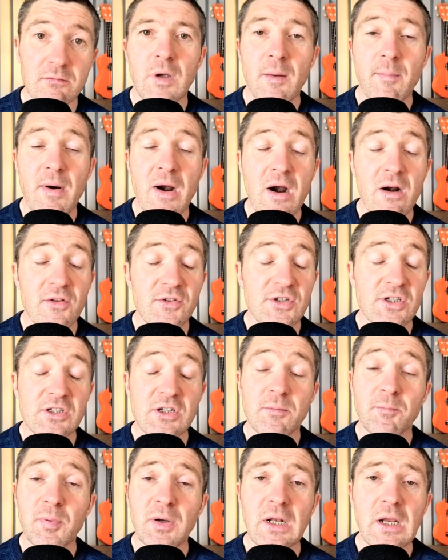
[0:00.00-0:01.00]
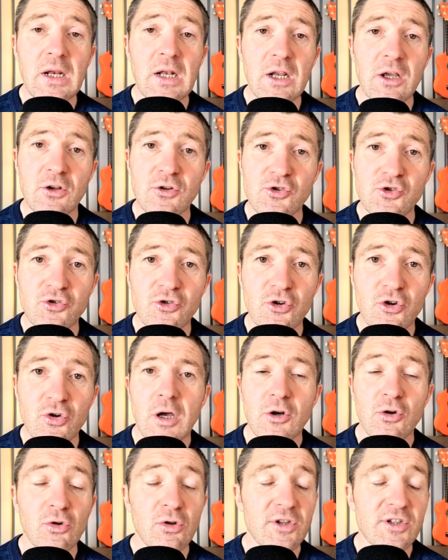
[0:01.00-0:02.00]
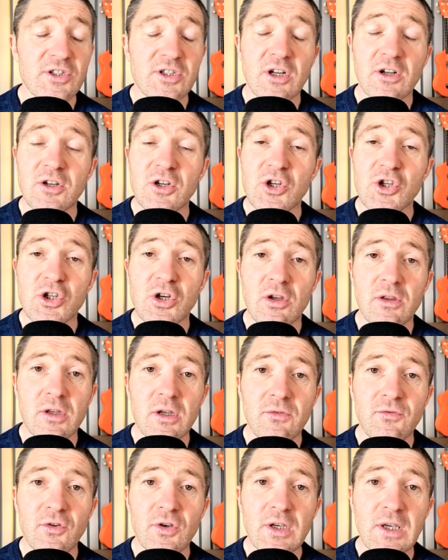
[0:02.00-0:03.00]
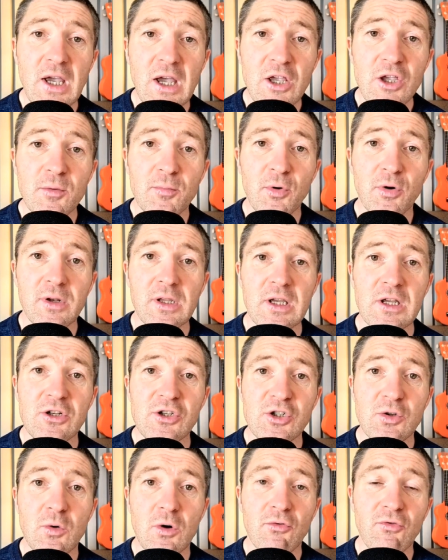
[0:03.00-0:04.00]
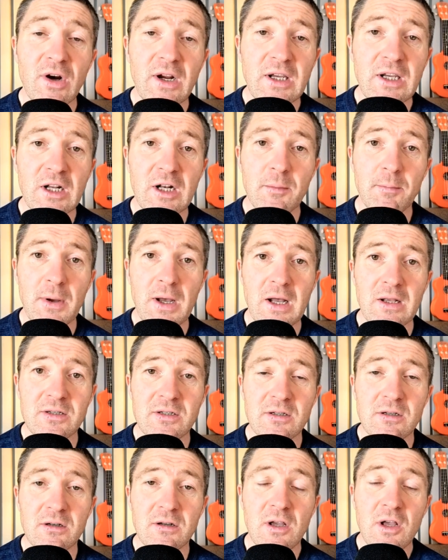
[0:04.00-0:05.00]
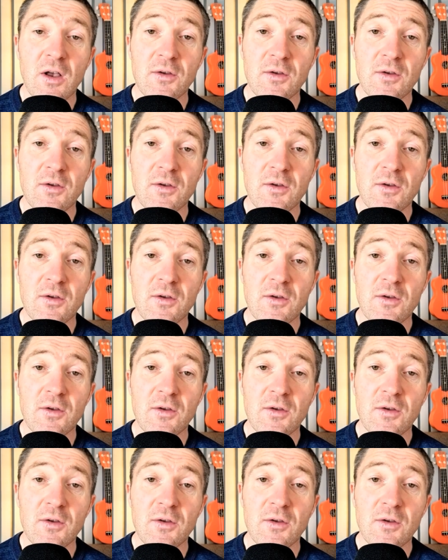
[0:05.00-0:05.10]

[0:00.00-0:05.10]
Apparently, this is completely untrue, and all the studies show that if you can get your body into a regular pattern